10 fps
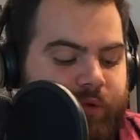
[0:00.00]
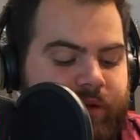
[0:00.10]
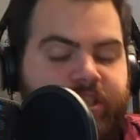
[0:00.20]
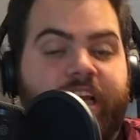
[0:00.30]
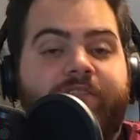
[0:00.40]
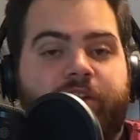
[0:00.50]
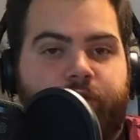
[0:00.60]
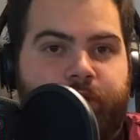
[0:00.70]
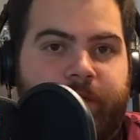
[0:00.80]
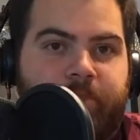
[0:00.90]
shaving
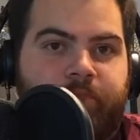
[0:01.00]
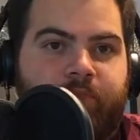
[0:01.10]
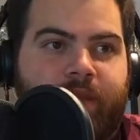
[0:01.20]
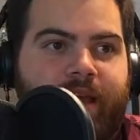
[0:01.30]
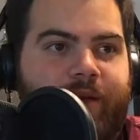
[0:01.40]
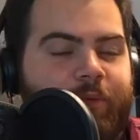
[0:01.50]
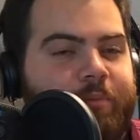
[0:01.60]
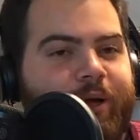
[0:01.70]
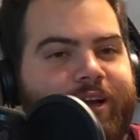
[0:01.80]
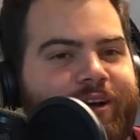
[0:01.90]
cream and we'd
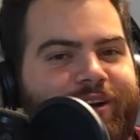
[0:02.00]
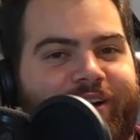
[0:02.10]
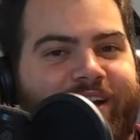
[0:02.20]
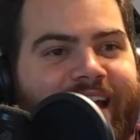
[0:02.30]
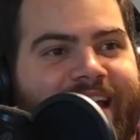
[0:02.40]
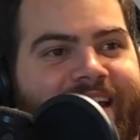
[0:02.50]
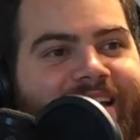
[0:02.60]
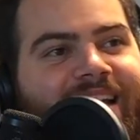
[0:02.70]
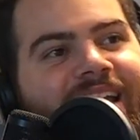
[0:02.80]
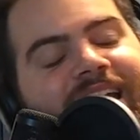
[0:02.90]
put it on our hand
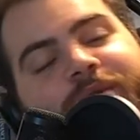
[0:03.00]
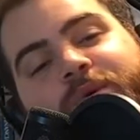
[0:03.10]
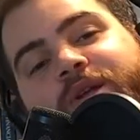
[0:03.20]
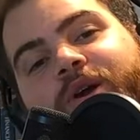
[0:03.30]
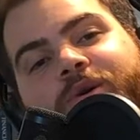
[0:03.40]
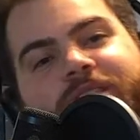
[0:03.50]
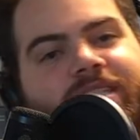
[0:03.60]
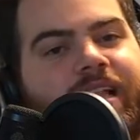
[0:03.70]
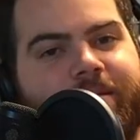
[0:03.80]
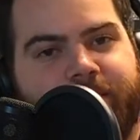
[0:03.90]
and we'd go and
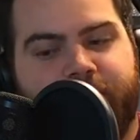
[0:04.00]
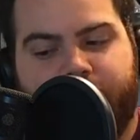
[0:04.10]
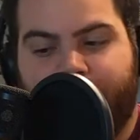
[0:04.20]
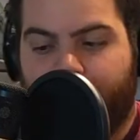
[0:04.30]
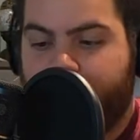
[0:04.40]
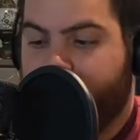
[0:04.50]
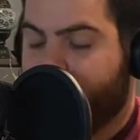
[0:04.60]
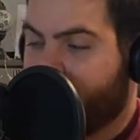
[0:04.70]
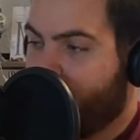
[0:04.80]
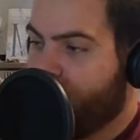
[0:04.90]
slap someone and we would
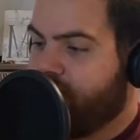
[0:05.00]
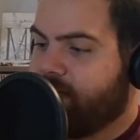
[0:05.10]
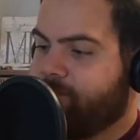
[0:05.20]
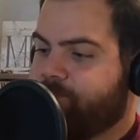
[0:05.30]
record it.